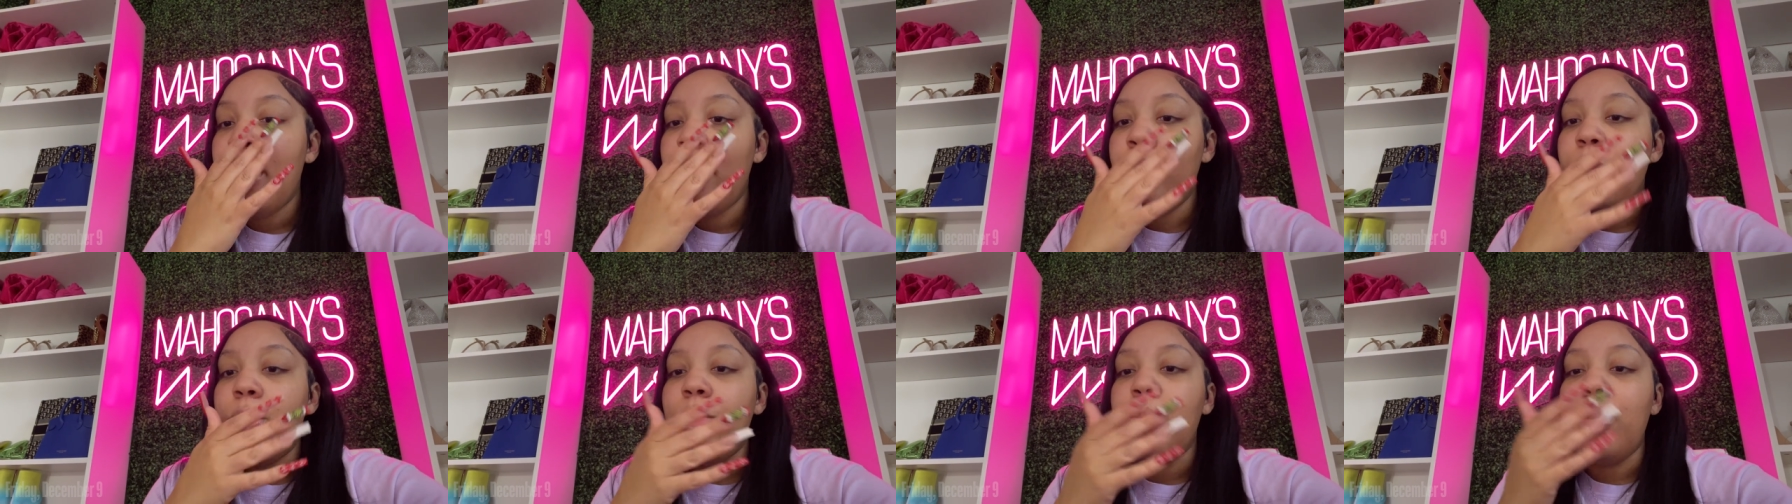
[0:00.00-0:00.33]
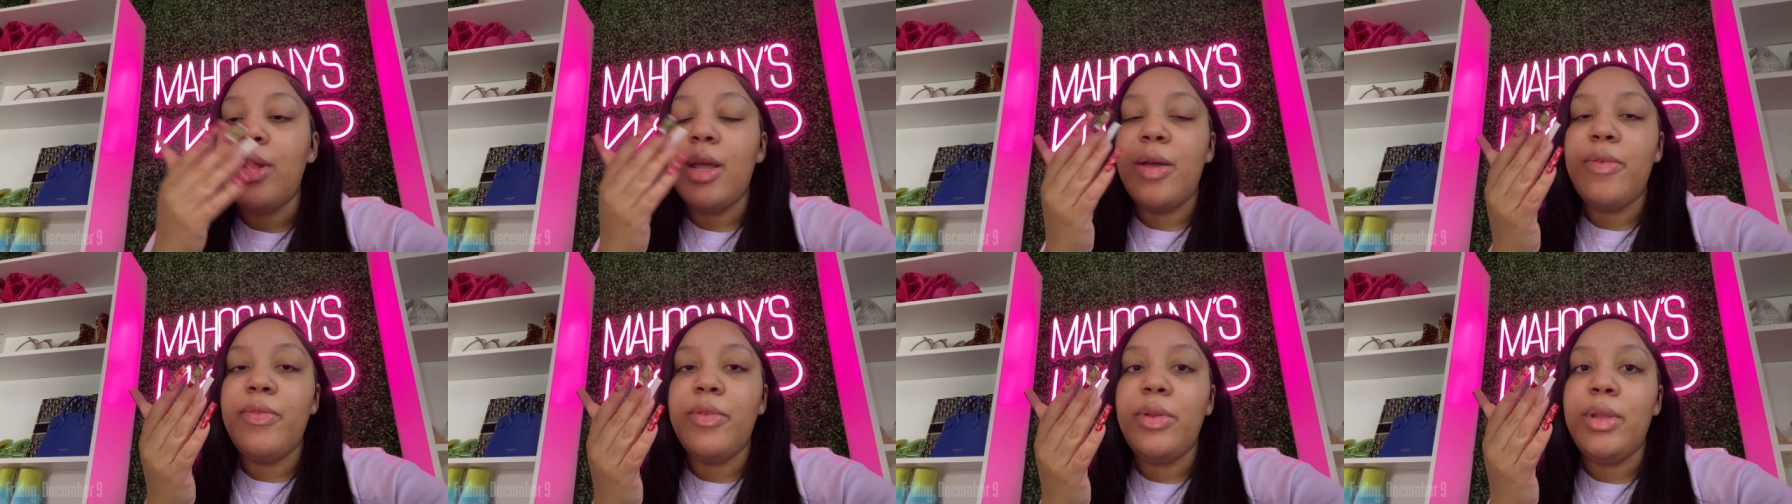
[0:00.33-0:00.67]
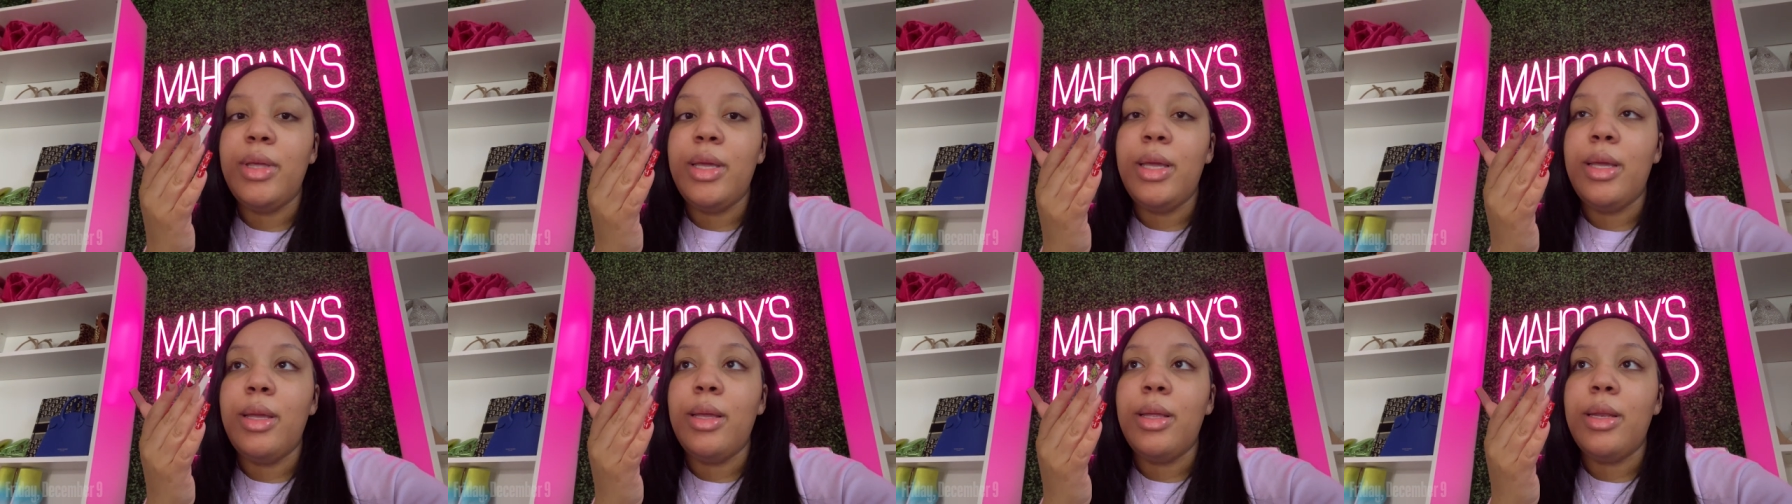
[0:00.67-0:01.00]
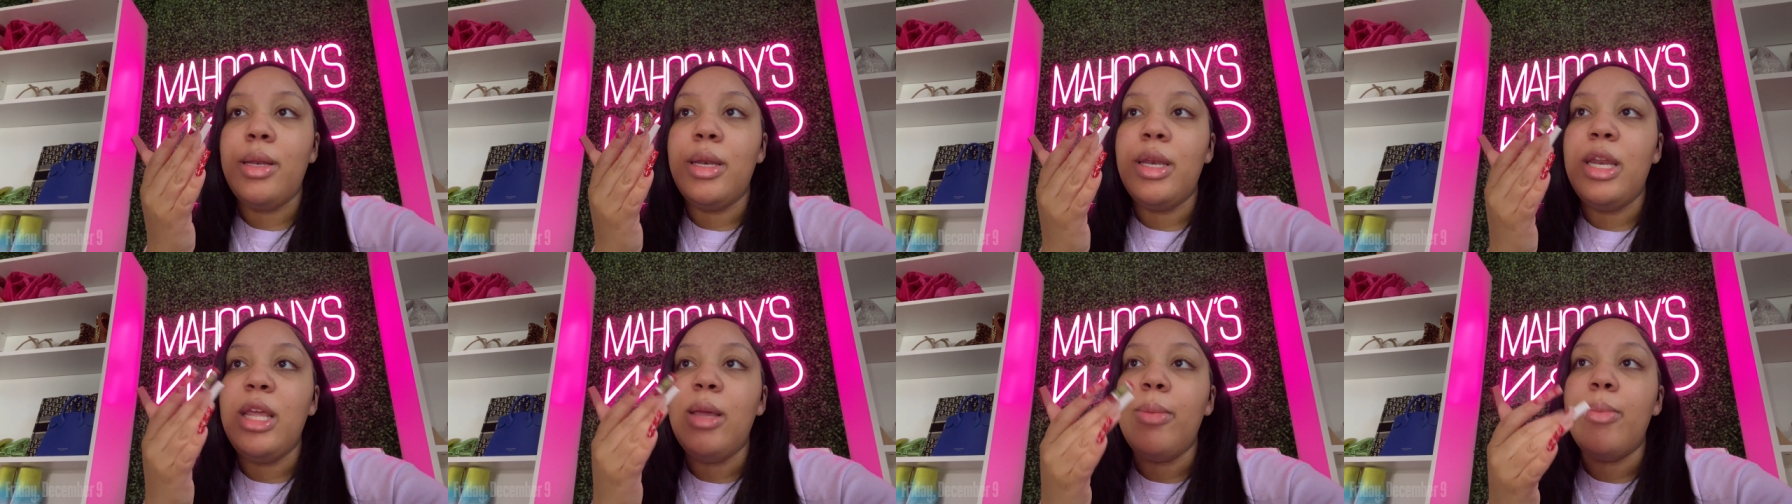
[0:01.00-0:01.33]
you definitely
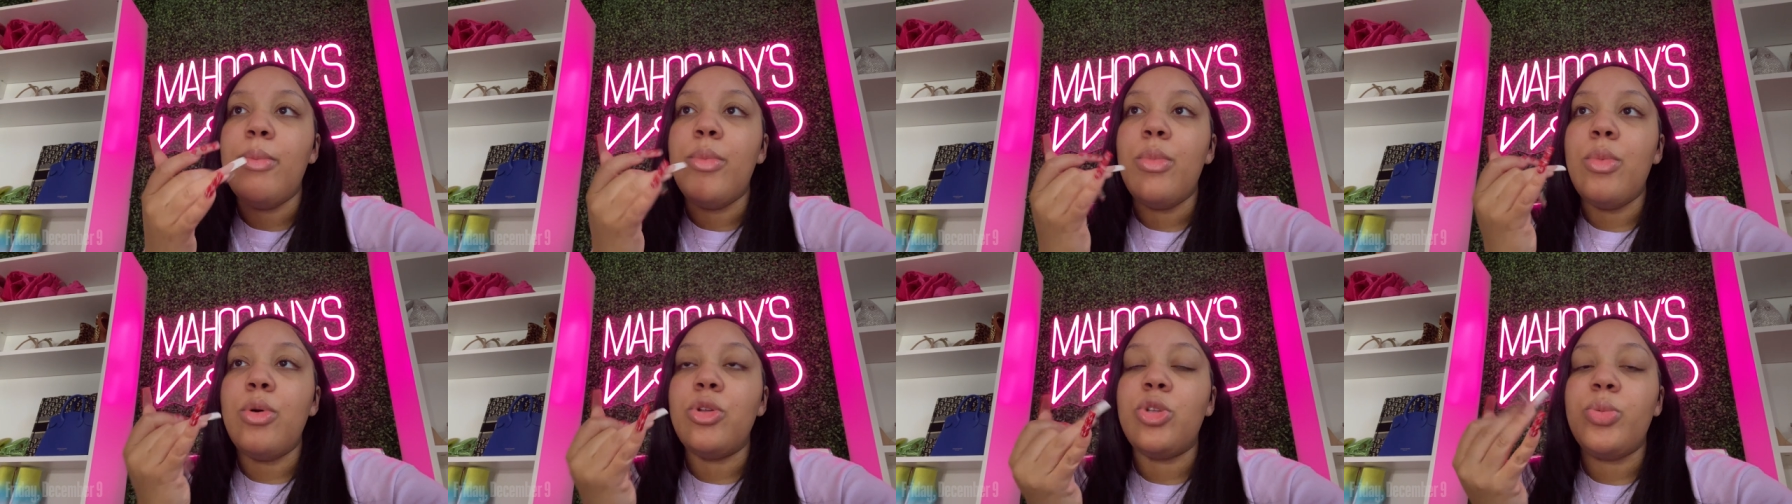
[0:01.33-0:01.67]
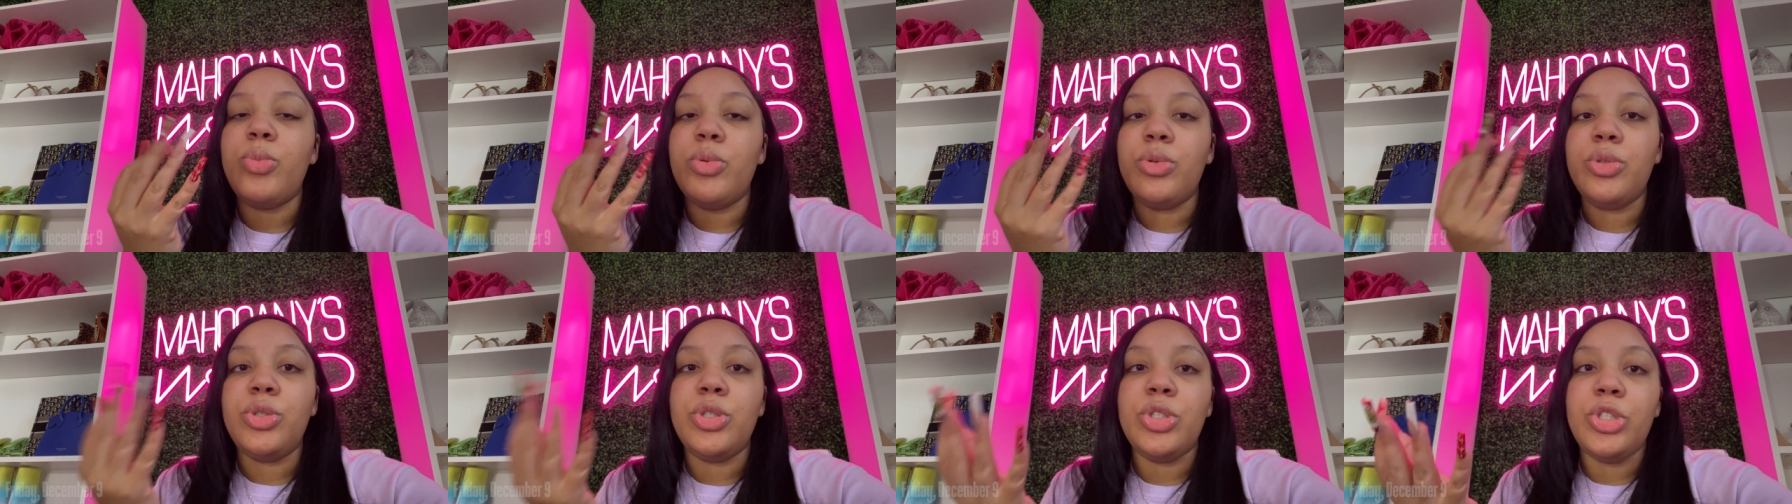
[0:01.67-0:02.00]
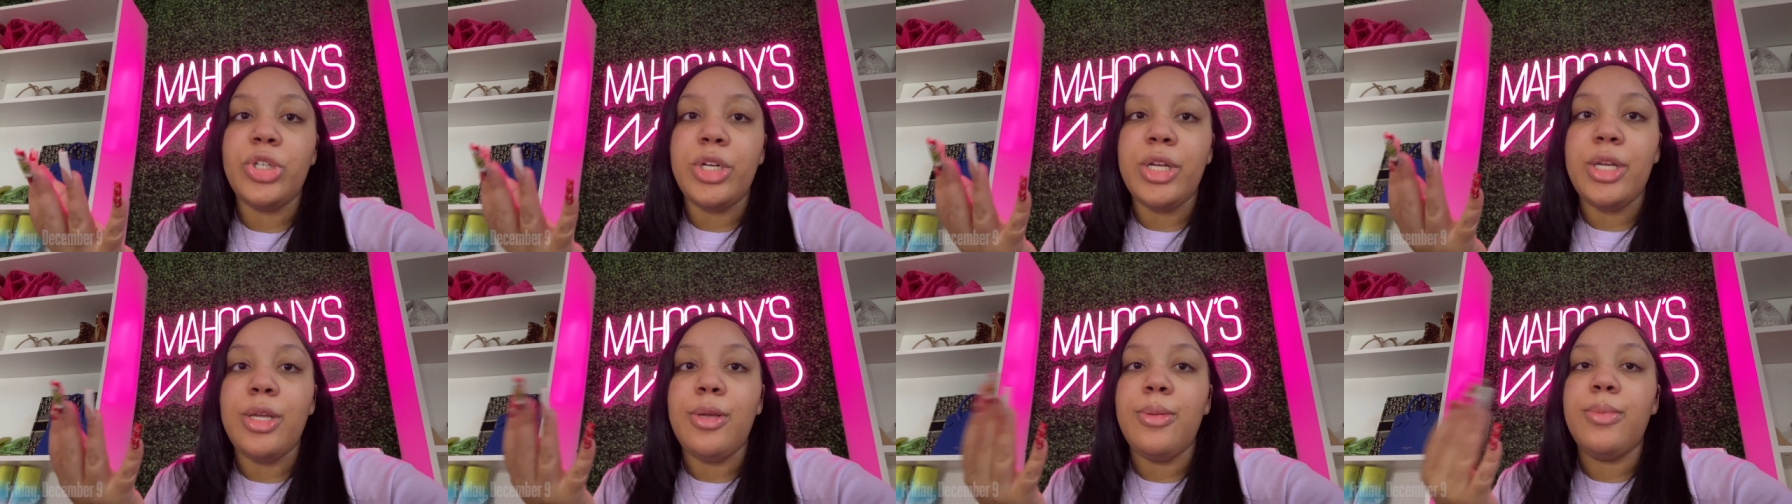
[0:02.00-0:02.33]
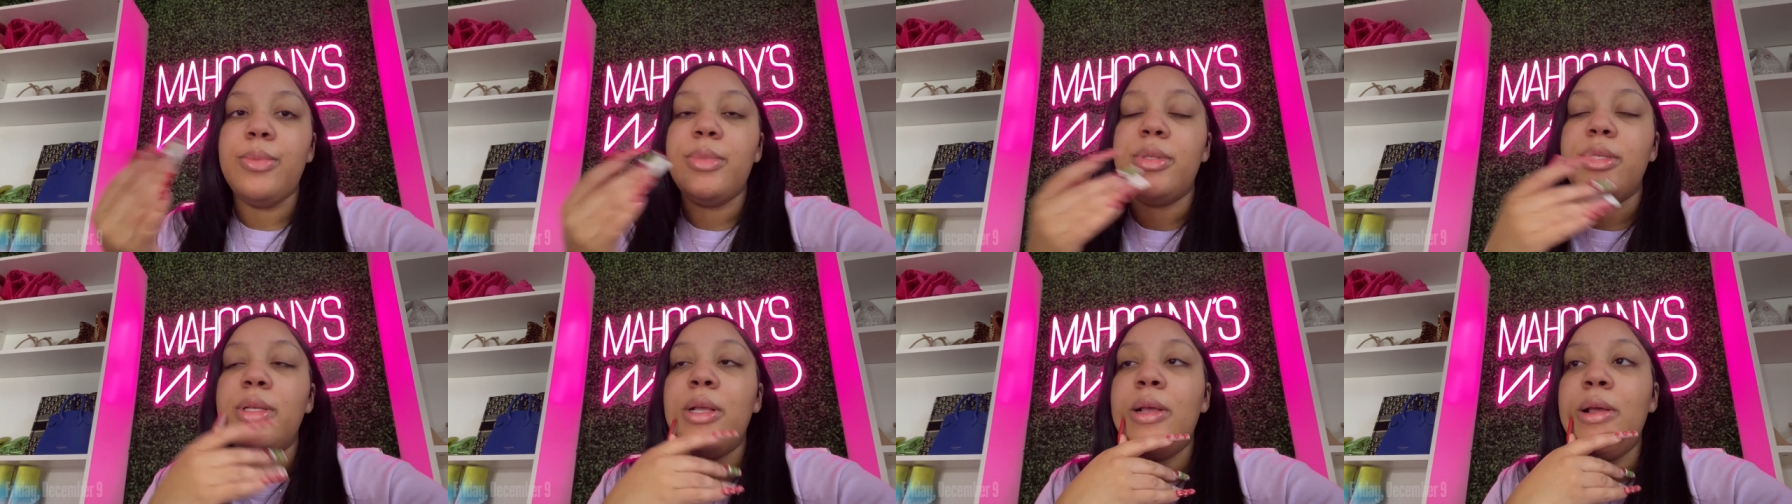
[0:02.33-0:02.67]
need multiple
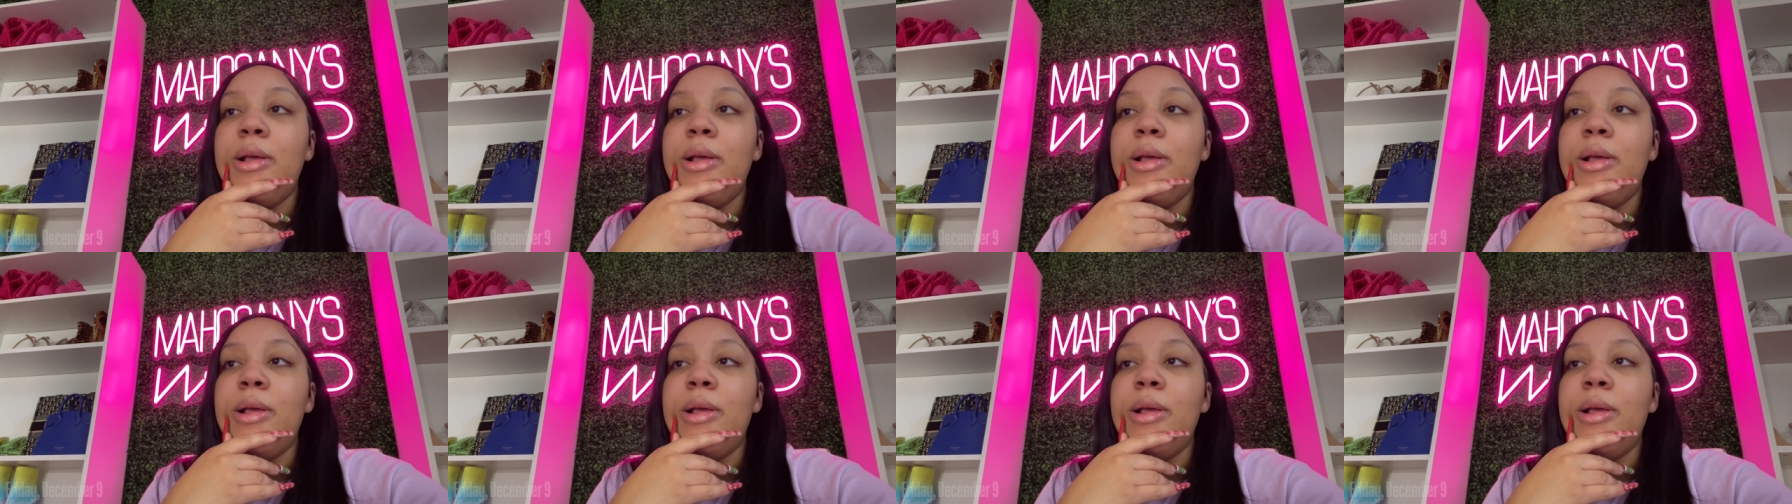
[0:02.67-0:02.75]
streams.